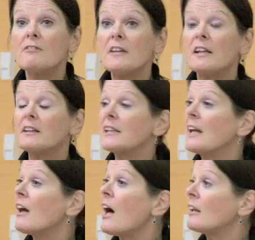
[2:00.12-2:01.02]
the field,
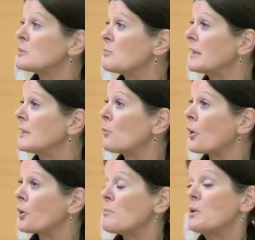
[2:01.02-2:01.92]
and ultimately to our
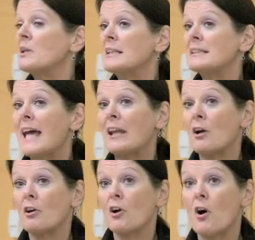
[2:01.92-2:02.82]
communities and
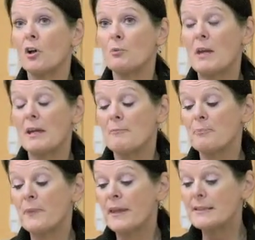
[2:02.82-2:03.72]
our economy.
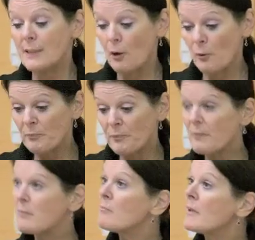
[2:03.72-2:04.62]
So,
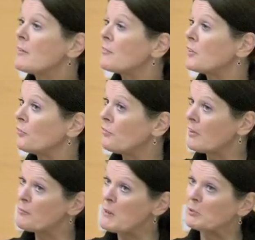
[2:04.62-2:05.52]

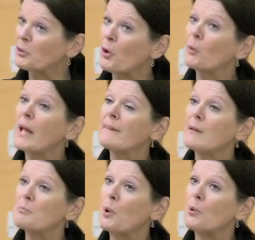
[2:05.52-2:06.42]
if people don't like the
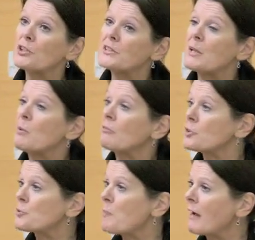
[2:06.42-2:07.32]
approaches, then we
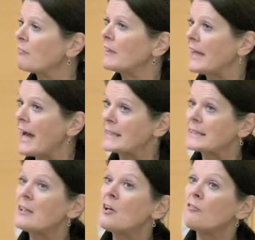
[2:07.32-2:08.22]
respectfully
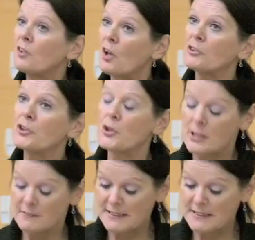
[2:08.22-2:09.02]
ask for an alternative